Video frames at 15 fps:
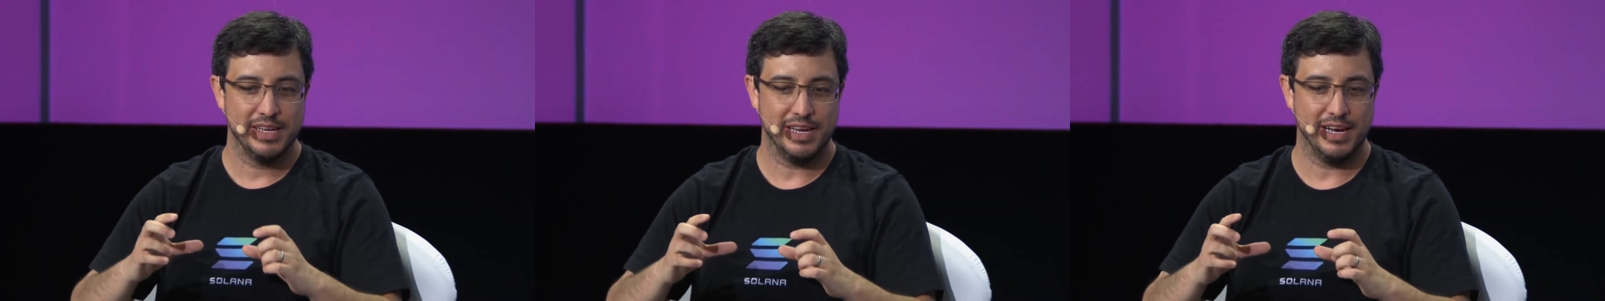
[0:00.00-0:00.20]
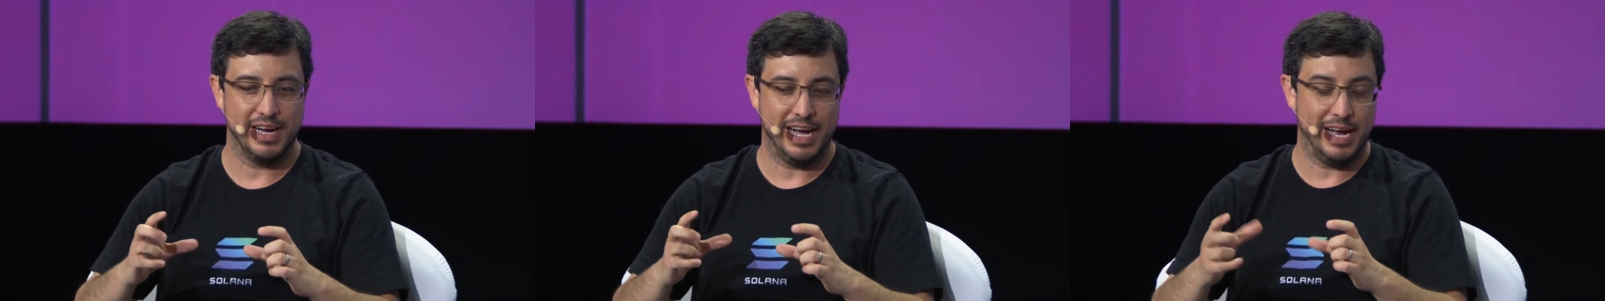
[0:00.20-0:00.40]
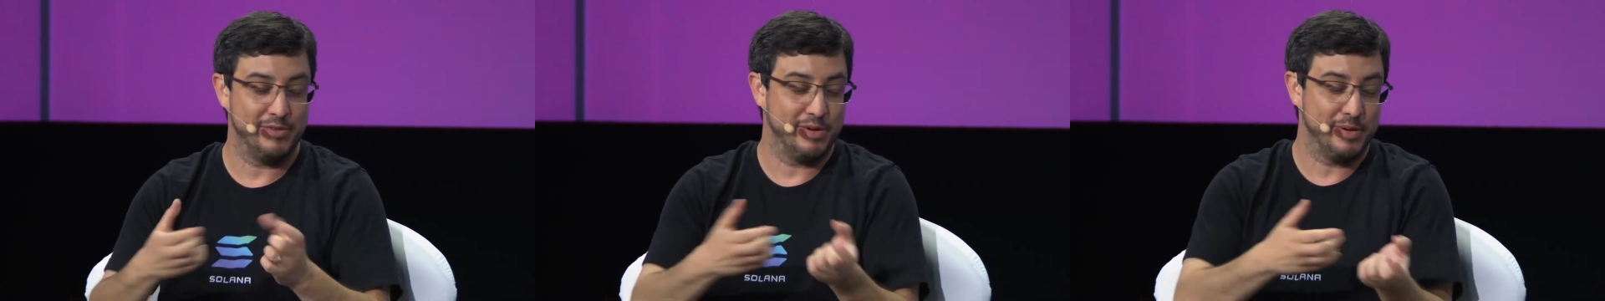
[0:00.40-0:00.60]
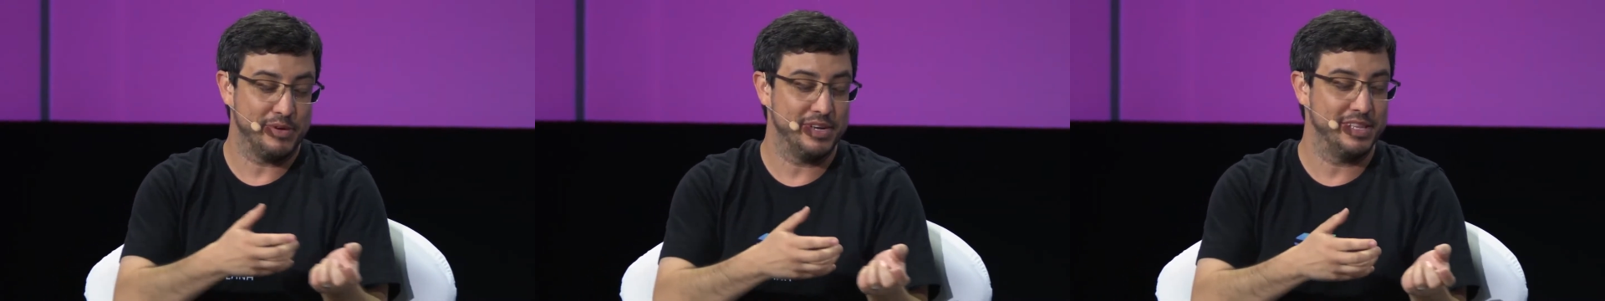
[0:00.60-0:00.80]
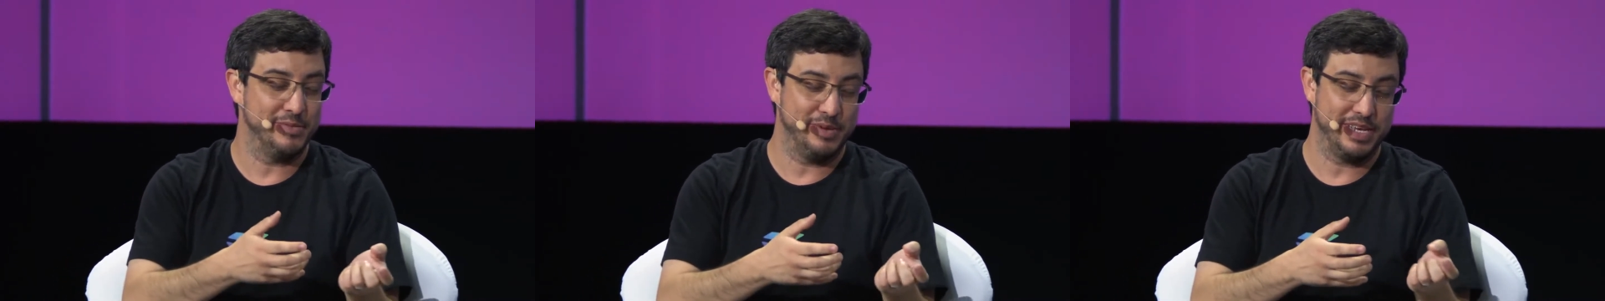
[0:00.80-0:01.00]
I remember
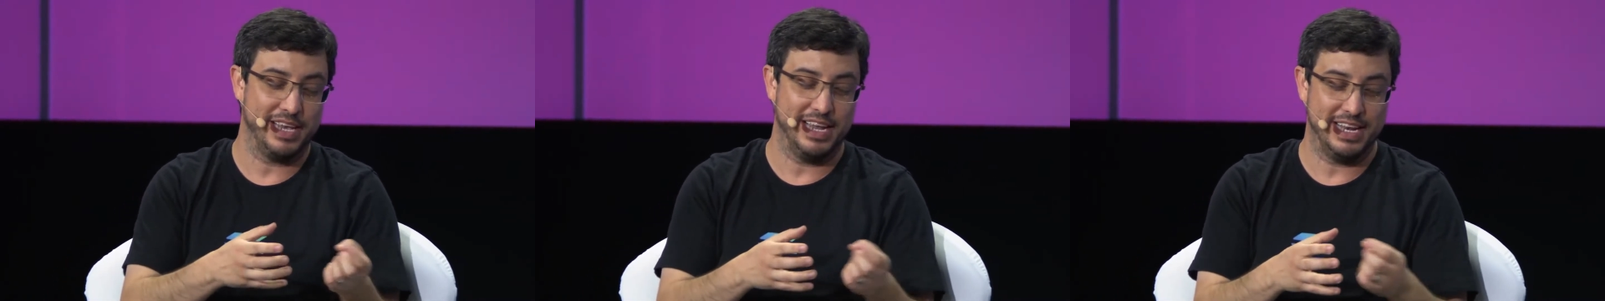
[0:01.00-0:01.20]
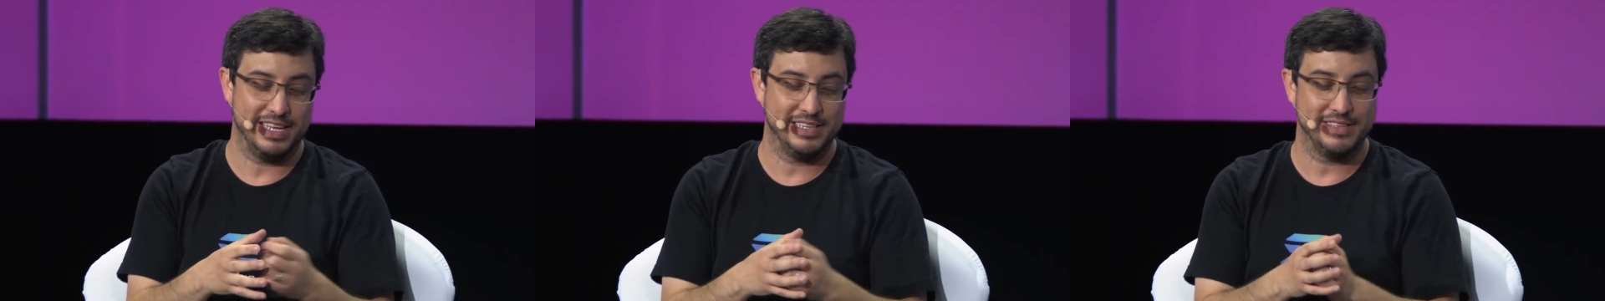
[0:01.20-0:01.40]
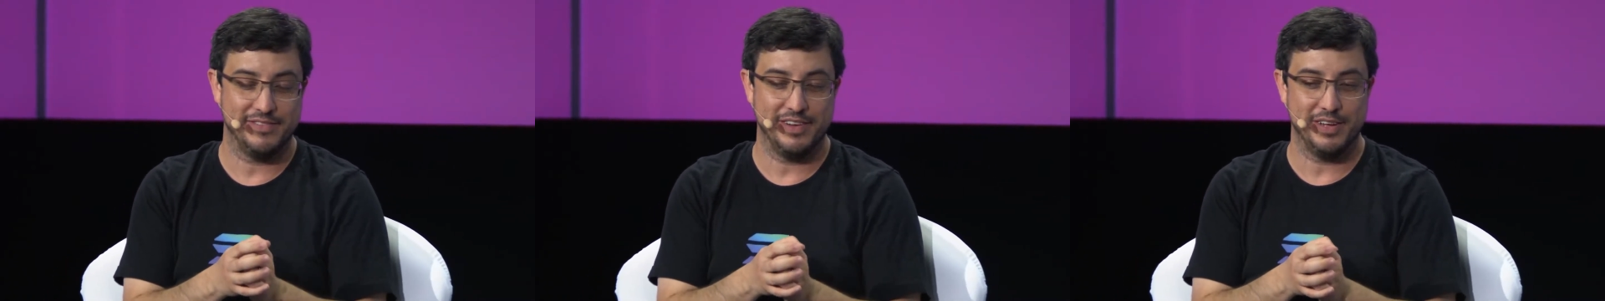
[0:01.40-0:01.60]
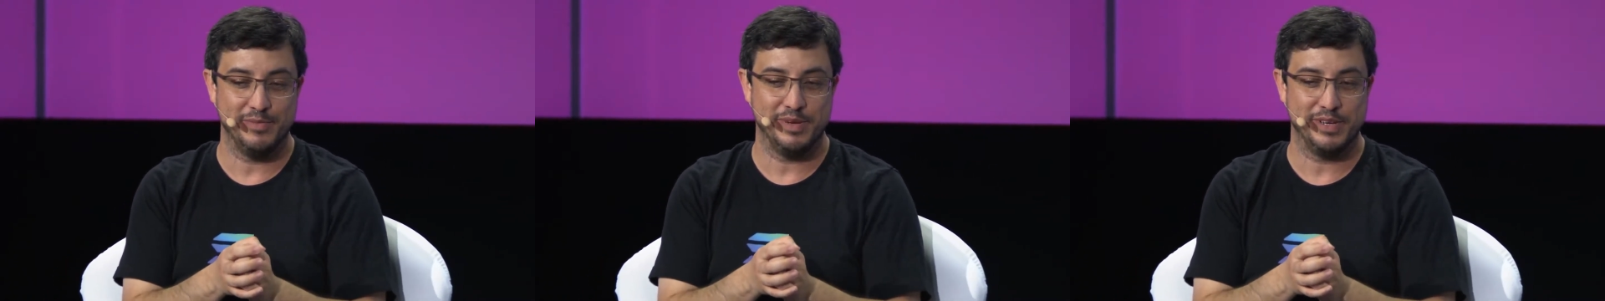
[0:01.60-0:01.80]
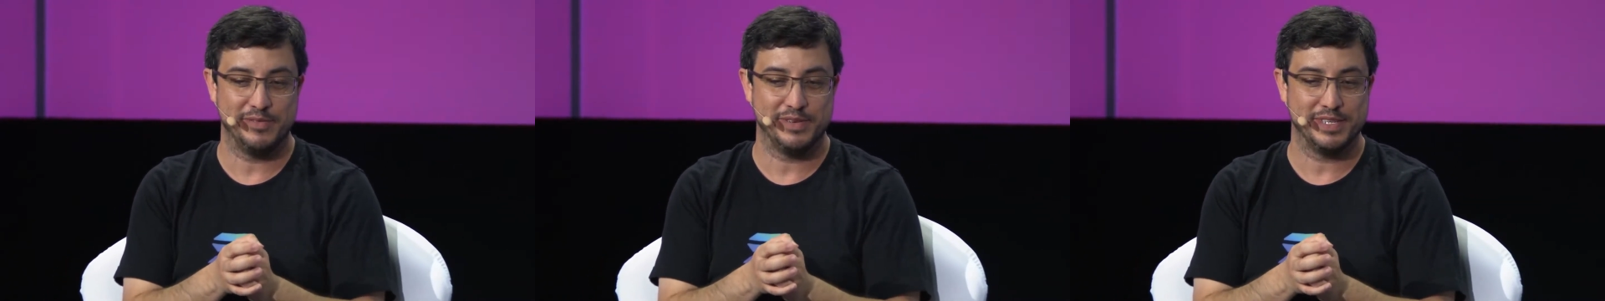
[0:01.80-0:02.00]
in the beginning,
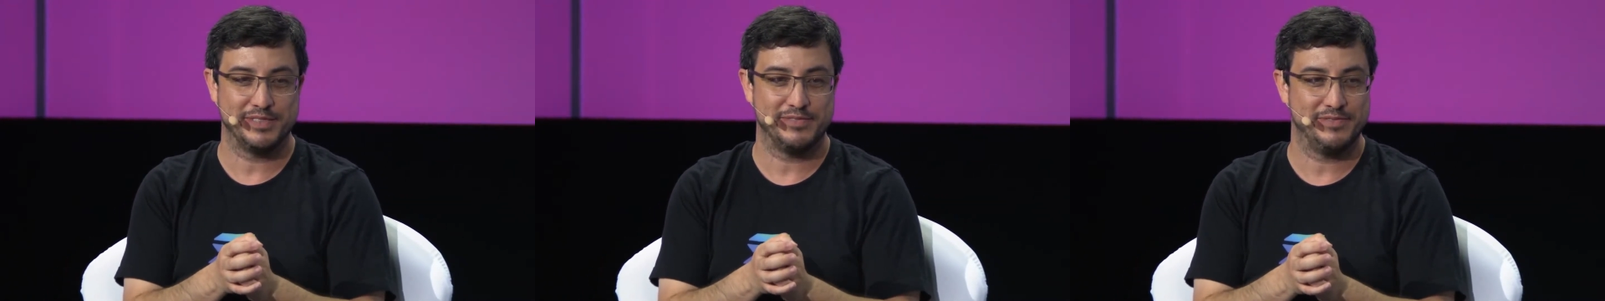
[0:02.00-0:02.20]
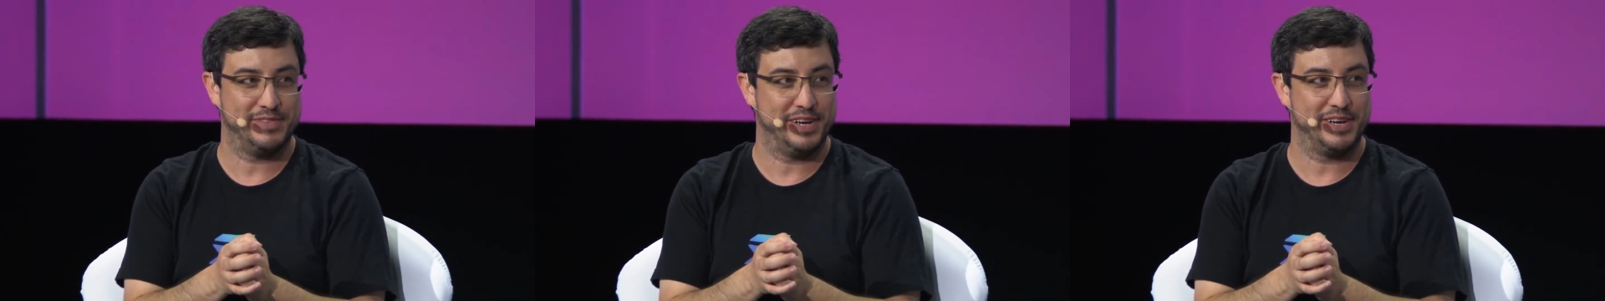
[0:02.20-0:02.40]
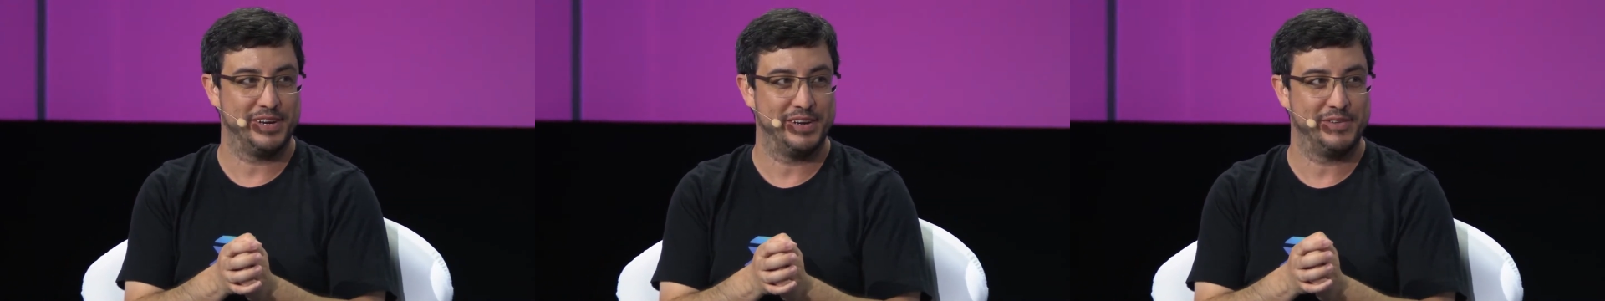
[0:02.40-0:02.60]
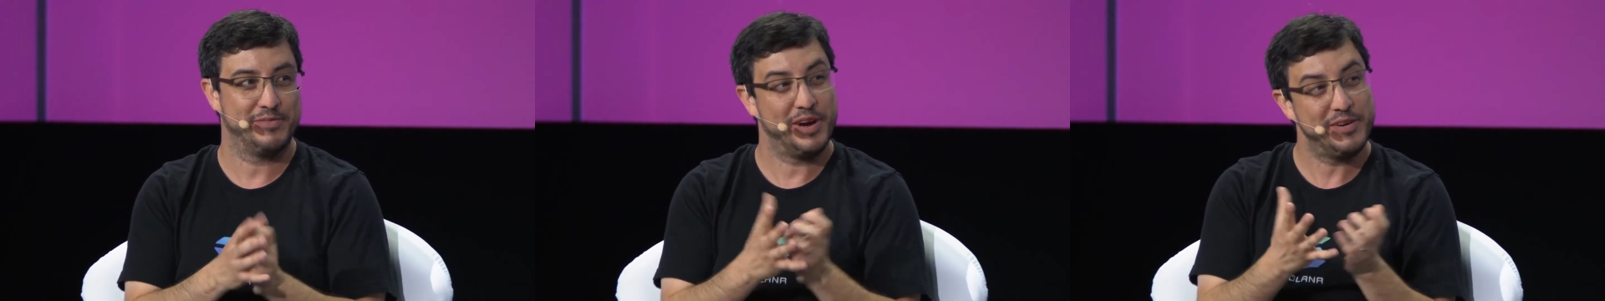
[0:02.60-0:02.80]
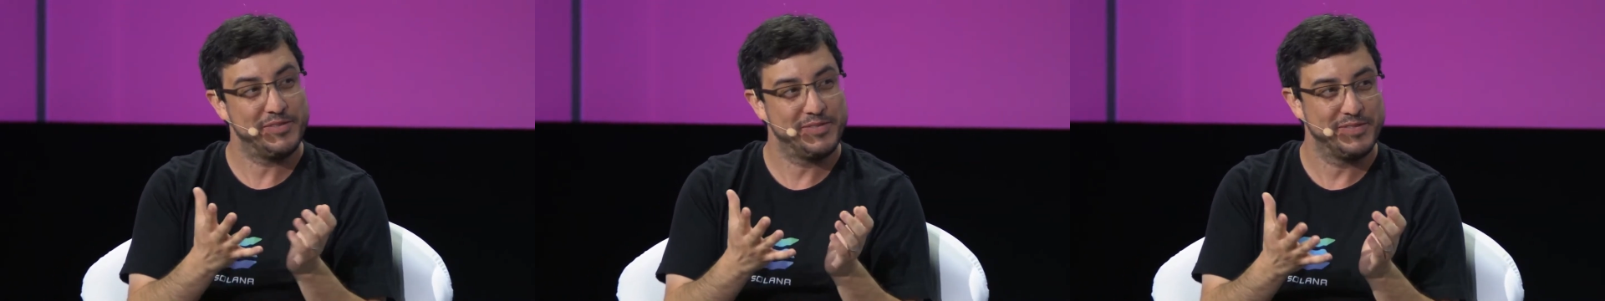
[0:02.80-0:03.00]
development was very
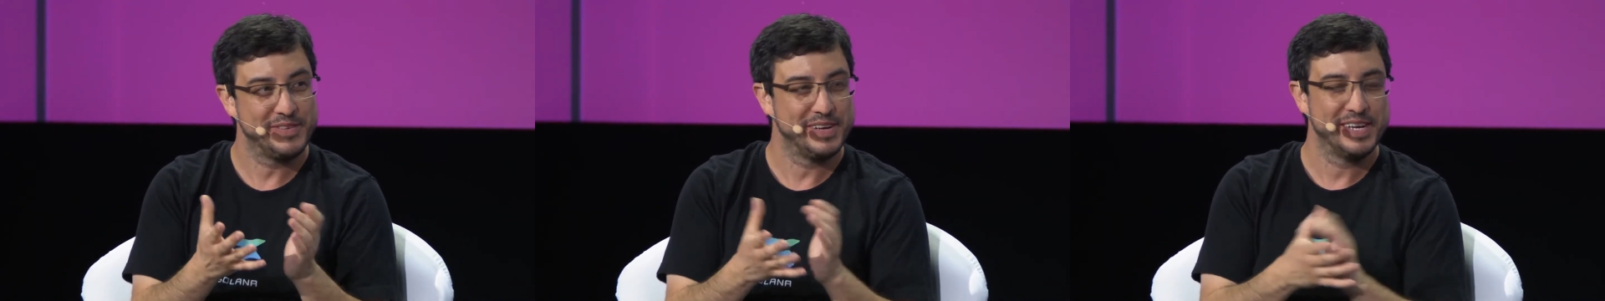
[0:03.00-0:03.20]
rough.